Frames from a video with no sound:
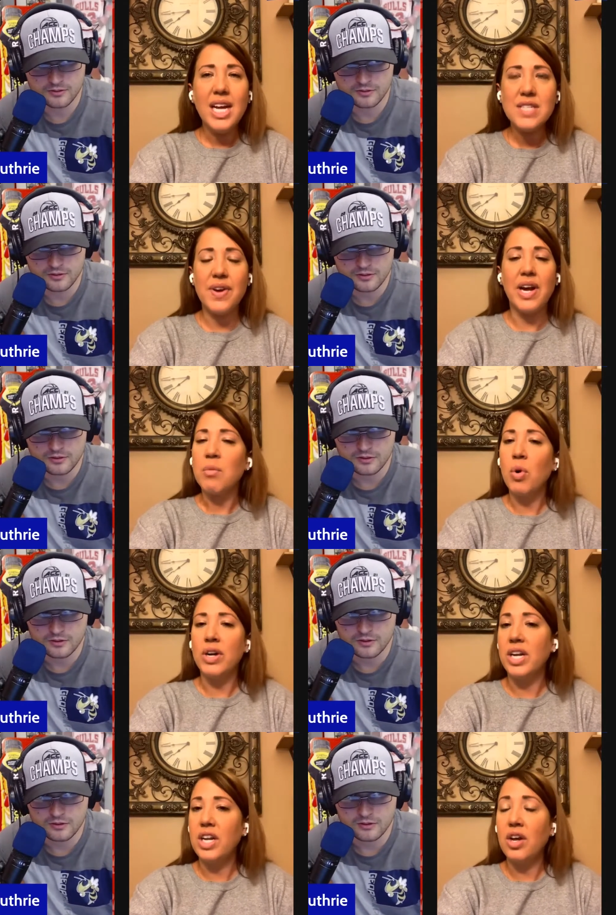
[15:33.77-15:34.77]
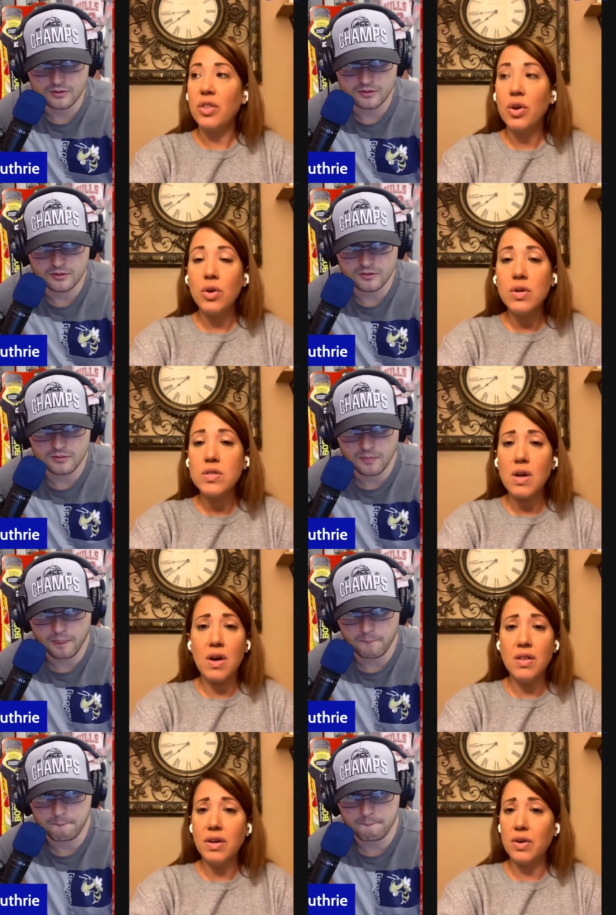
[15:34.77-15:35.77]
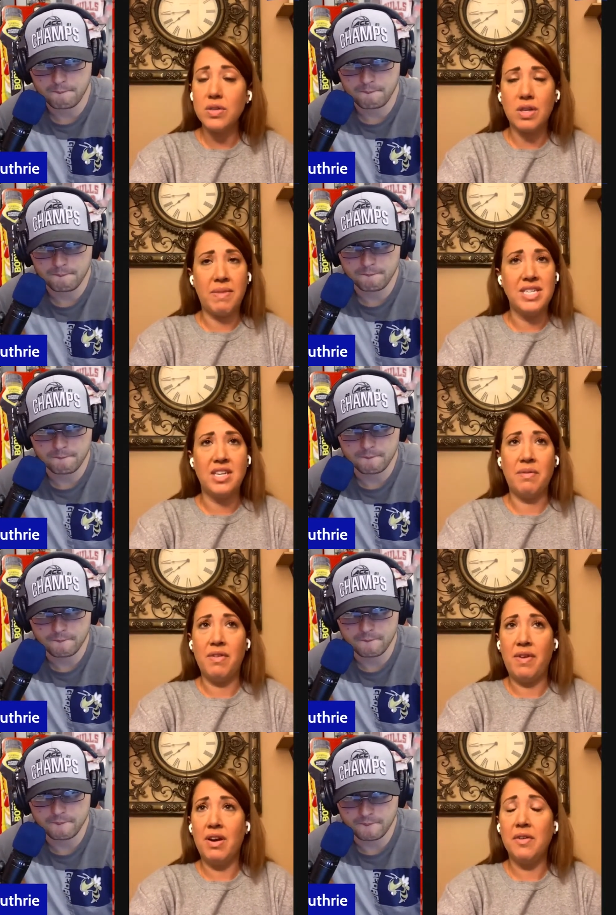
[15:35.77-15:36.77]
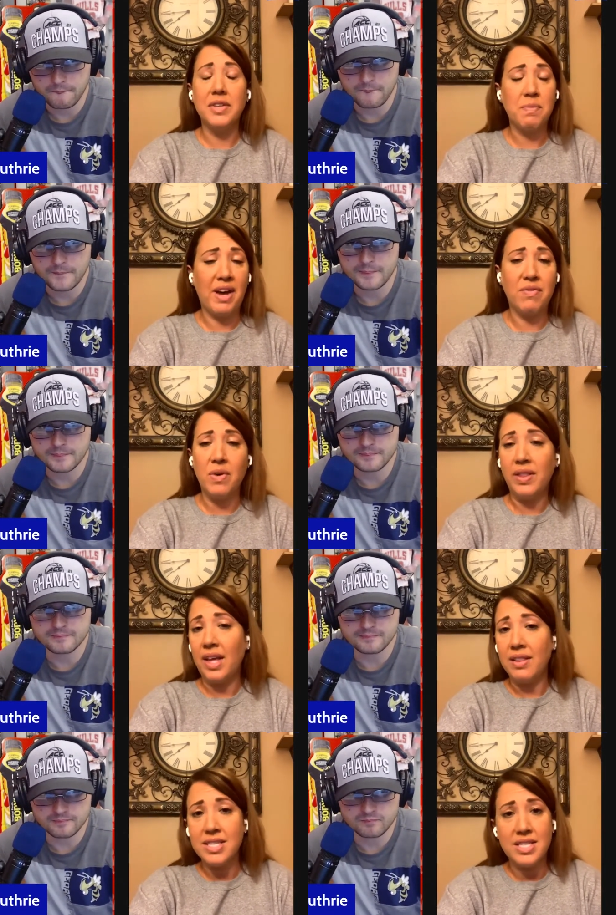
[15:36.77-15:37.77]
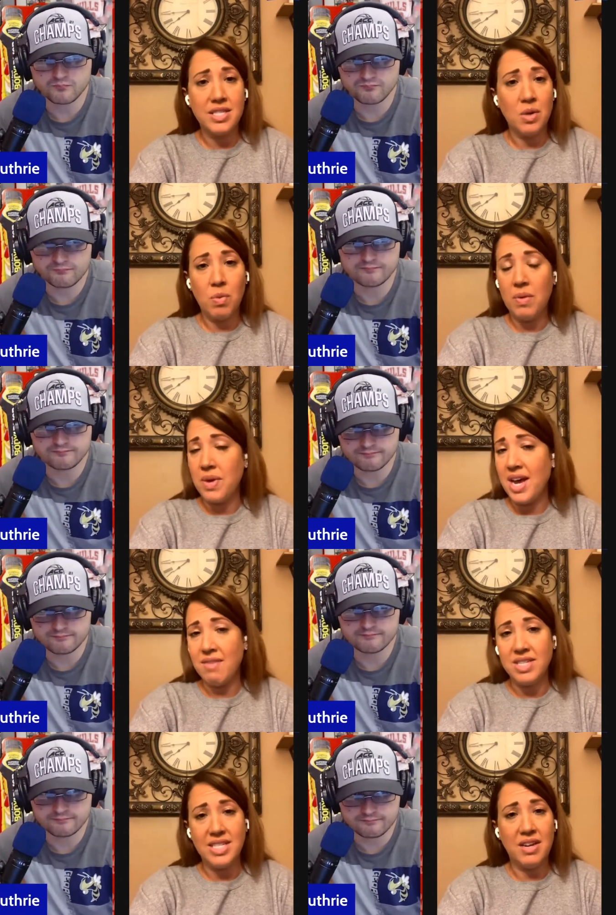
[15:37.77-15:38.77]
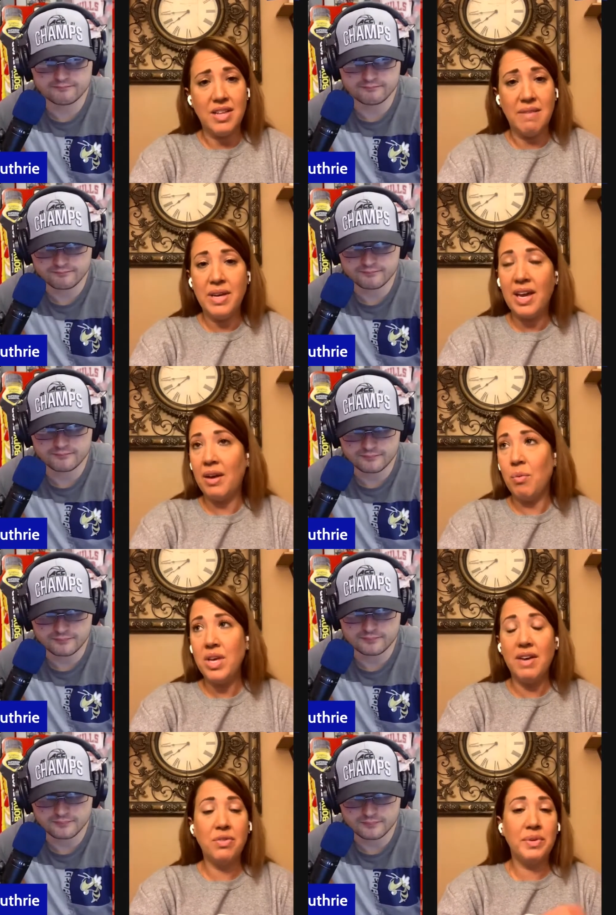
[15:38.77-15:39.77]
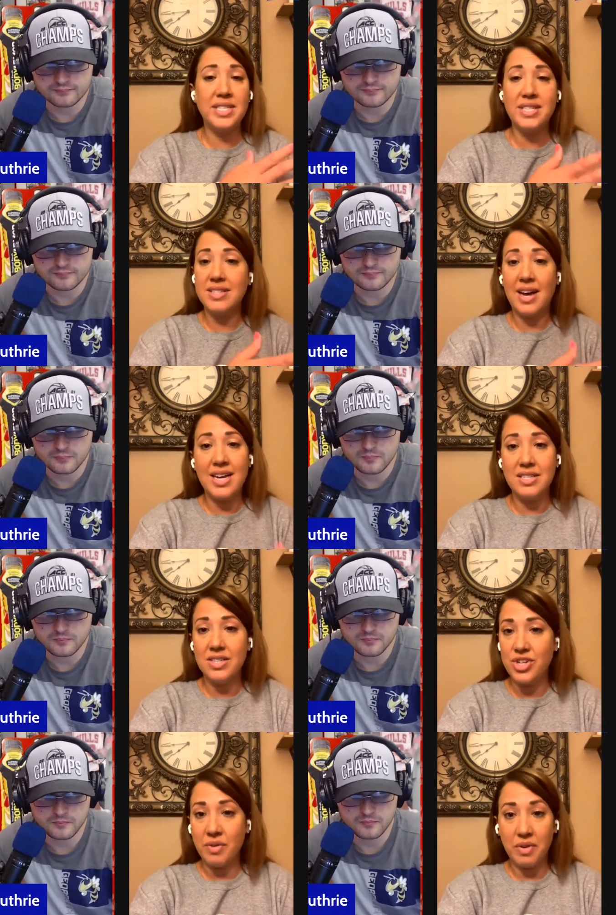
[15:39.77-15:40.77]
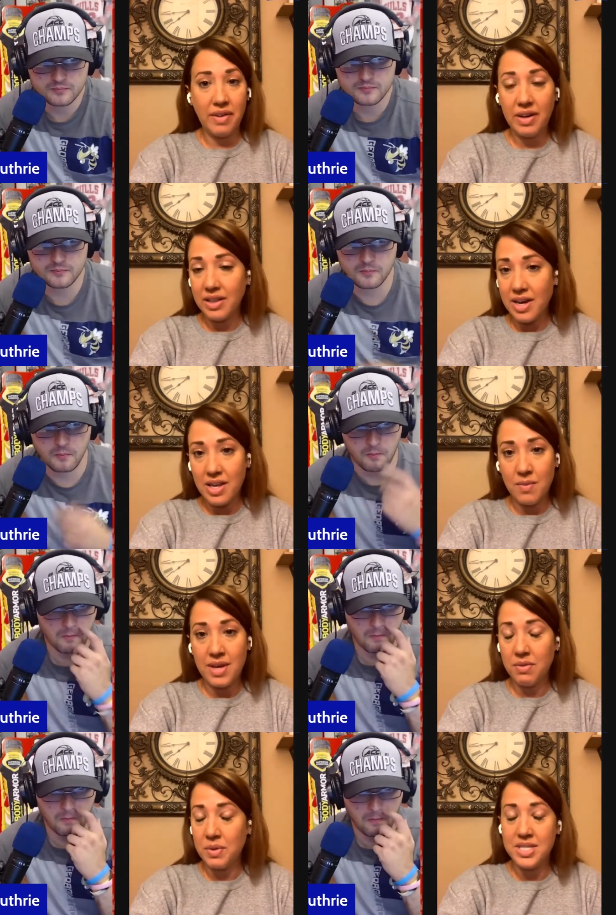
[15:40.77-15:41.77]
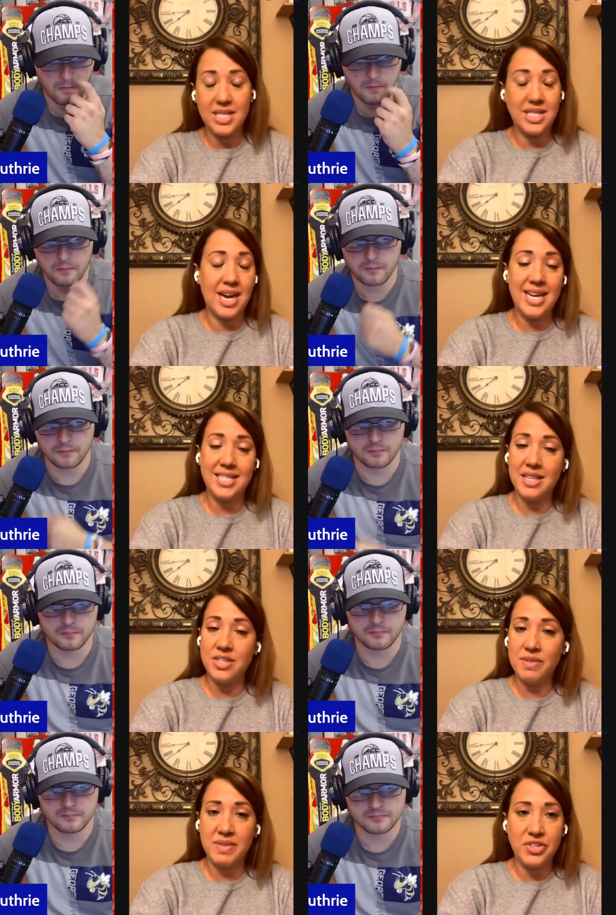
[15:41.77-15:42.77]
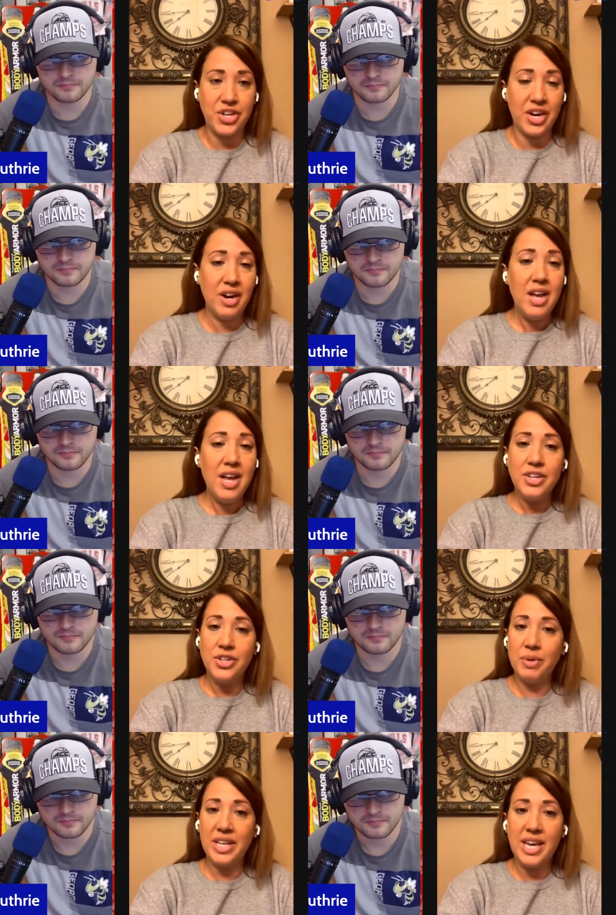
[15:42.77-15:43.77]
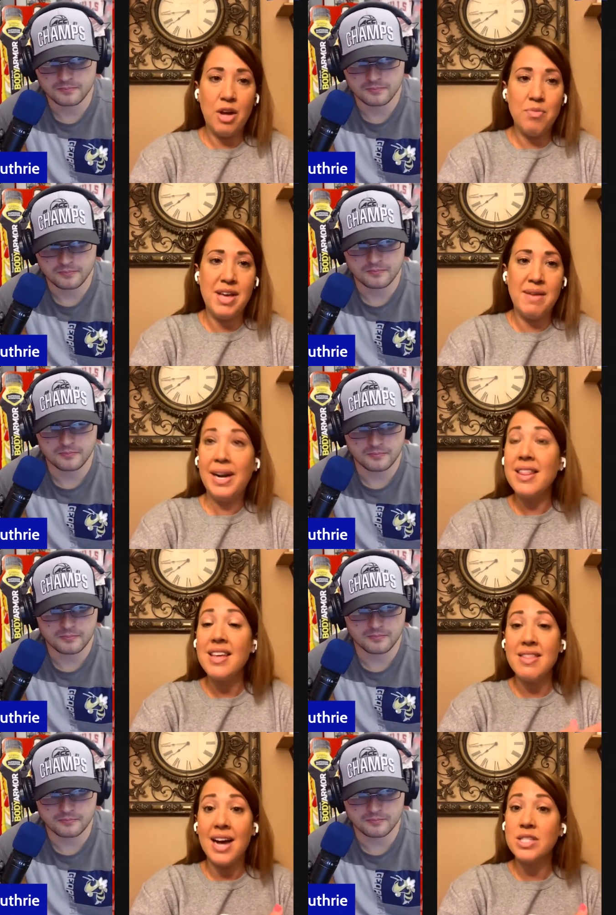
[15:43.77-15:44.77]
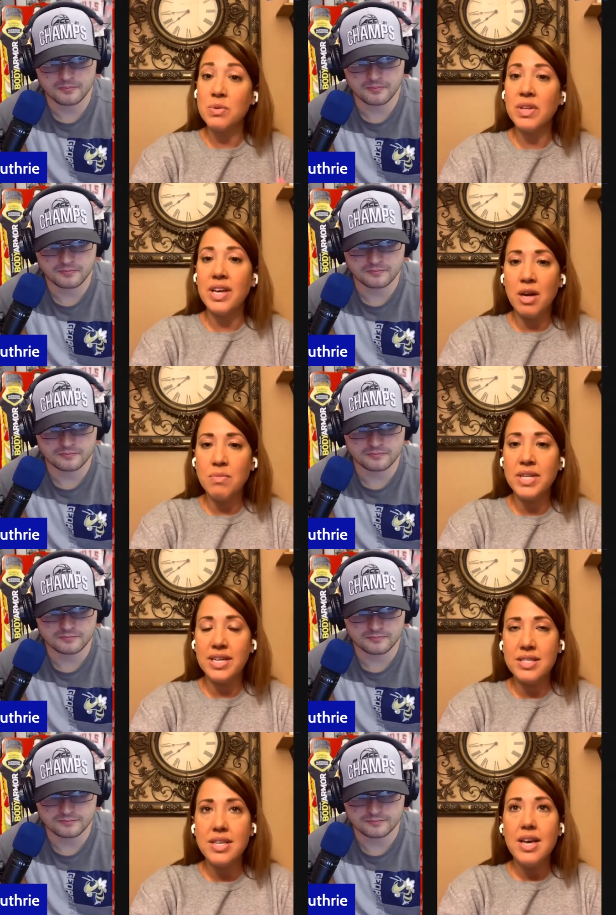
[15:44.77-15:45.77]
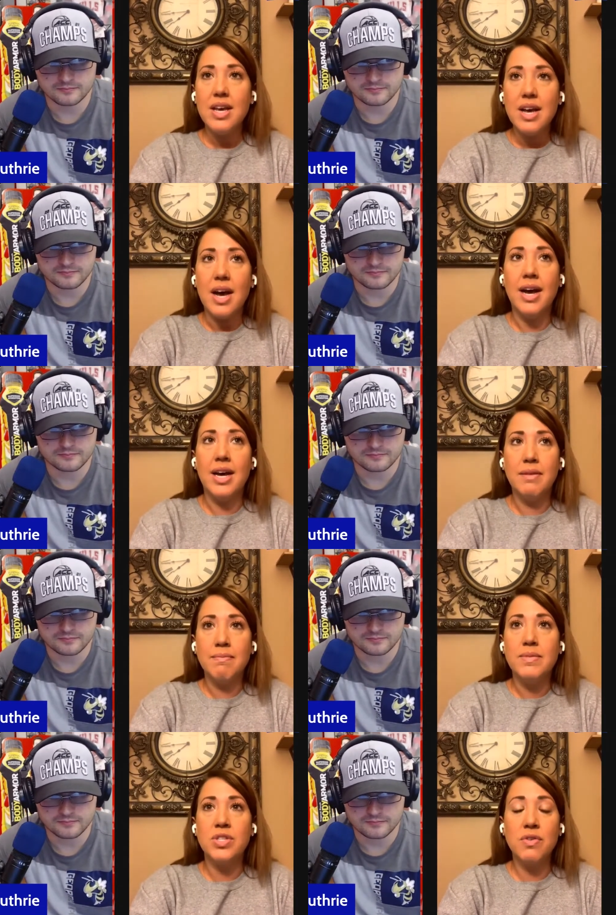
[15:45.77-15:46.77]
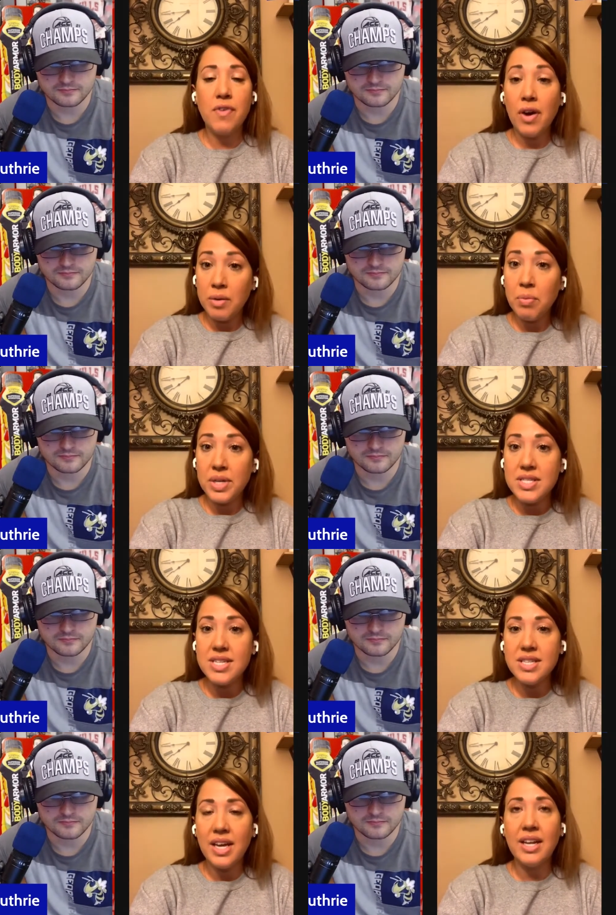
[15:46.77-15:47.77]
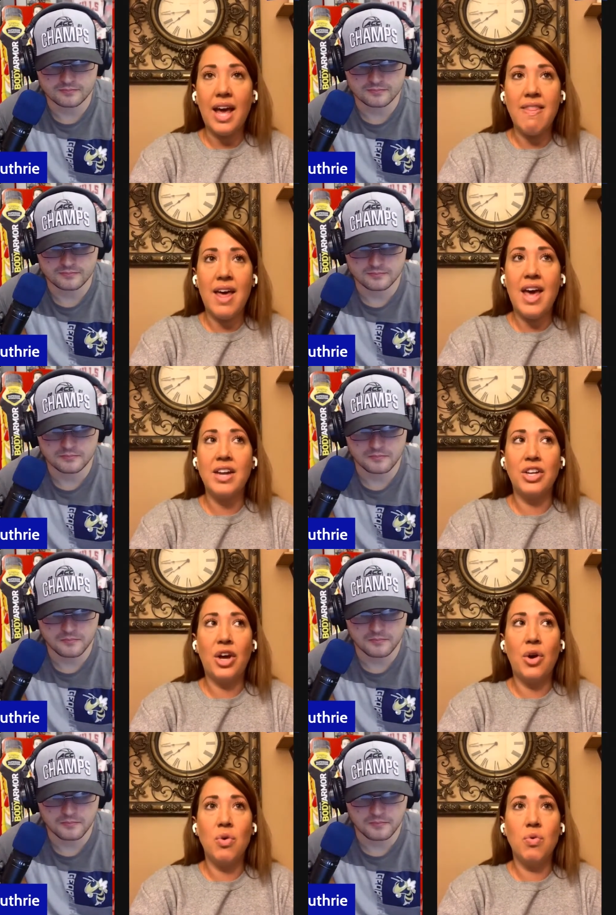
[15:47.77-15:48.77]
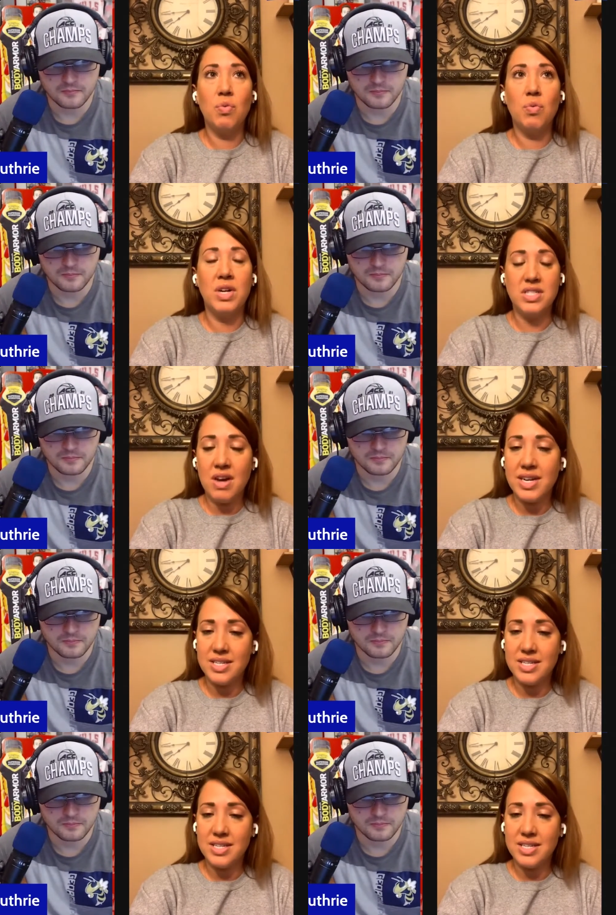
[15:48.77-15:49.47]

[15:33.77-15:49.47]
Speaker 1: It's very important. And you know, the girls, all the girls on my team are very respectful and they listen to what we have to tell them. Again, we have three sets of eyes this year. We're very lucky. We have three sets of eyes in the gym this year to really help them. And I think that's really helped us um, so far in preseason. And then, you know, once